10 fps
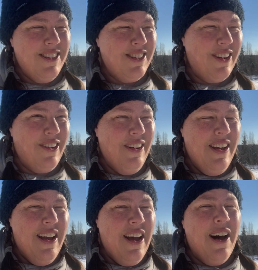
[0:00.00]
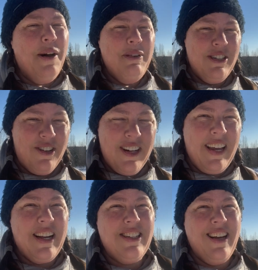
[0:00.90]
So I'll be sure to
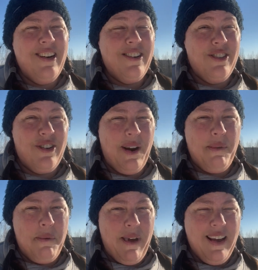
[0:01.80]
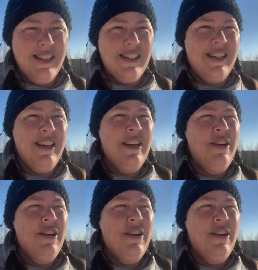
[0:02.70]
catch that, or try my best